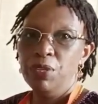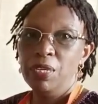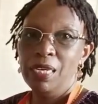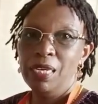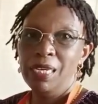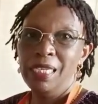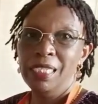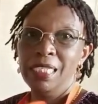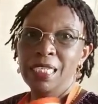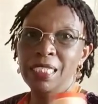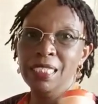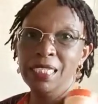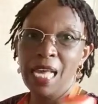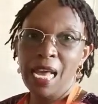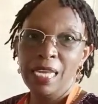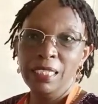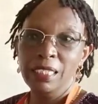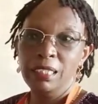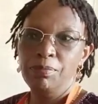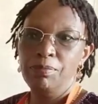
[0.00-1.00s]
it is
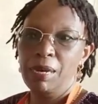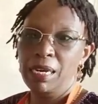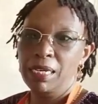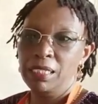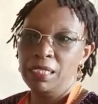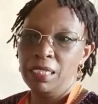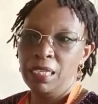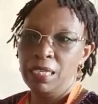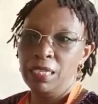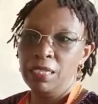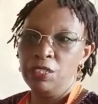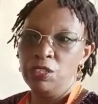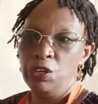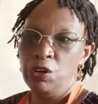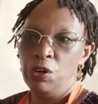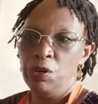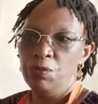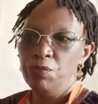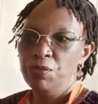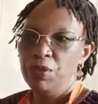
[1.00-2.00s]

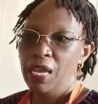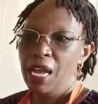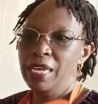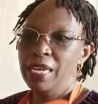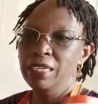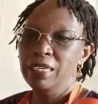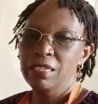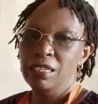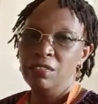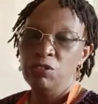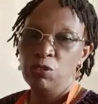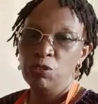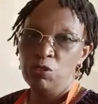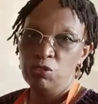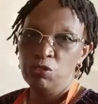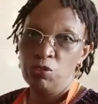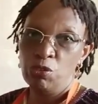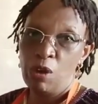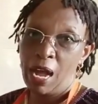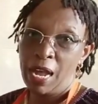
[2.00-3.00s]
antibacterial, and it is
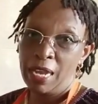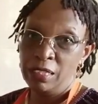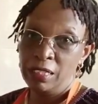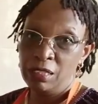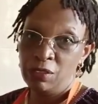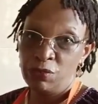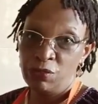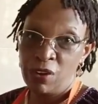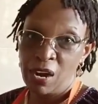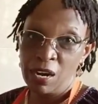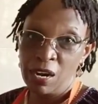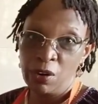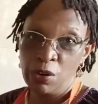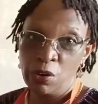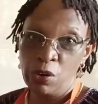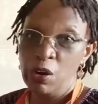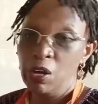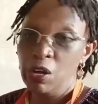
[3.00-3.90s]
also antifungal.